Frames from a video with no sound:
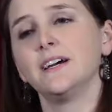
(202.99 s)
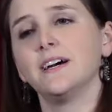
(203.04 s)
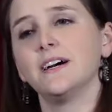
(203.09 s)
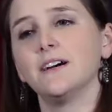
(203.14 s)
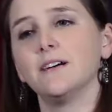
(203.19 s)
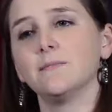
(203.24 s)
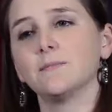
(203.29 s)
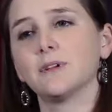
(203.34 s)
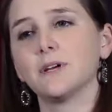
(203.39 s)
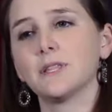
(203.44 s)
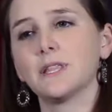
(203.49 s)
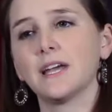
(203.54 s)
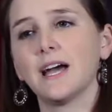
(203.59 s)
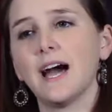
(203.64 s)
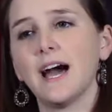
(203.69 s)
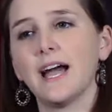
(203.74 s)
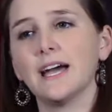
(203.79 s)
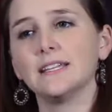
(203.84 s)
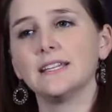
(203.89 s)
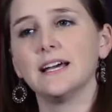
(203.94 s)
because they
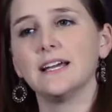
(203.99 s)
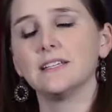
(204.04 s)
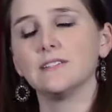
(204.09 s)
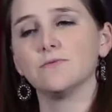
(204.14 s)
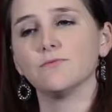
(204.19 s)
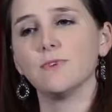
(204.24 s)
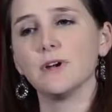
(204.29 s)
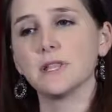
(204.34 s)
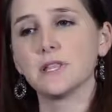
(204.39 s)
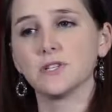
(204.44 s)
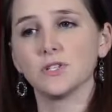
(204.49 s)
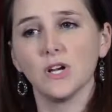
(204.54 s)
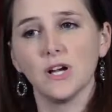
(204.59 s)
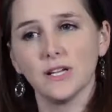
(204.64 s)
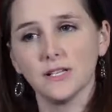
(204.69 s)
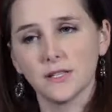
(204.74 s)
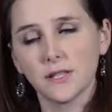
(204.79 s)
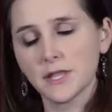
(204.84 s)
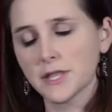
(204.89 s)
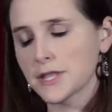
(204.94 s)
highlight
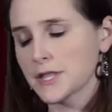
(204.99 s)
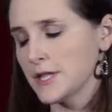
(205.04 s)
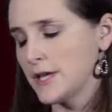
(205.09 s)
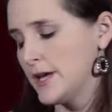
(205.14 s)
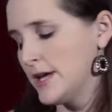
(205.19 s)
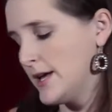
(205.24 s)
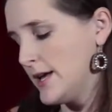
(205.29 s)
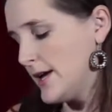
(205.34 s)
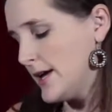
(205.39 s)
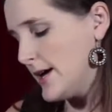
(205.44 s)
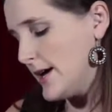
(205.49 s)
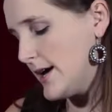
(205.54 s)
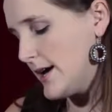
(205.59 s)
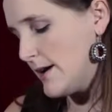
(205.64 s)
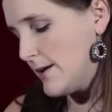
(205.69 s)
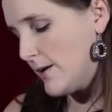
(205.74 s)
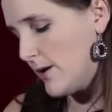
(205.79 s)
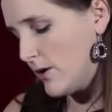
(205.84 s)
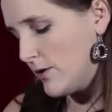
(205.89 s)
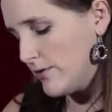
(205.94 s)
restaurants
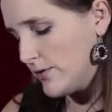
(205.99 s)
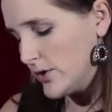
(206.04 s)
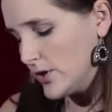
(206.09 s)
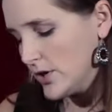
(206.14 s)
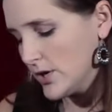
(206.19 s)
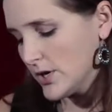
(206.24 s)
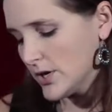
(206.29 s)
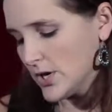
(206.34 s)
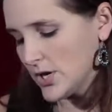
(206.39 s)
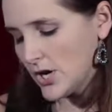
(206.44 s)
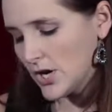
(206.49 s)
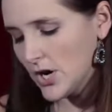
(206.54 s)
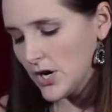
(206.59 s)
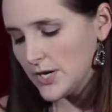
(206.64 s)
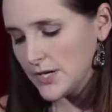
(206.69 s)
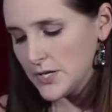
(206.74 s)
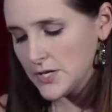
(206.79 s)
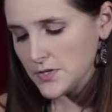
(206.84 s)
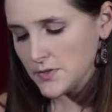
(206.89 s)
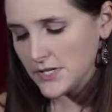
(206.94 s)
over our
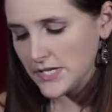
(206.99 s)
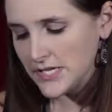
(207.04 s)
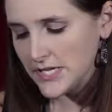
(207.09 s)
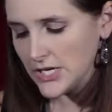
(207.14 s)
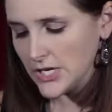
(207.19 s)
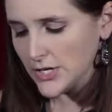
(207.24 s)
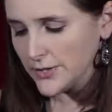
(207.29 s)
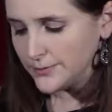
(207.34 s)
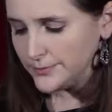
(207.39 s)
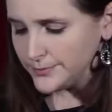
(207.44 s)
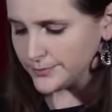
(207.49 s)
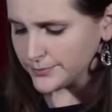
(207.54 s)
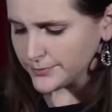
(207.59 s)
history here.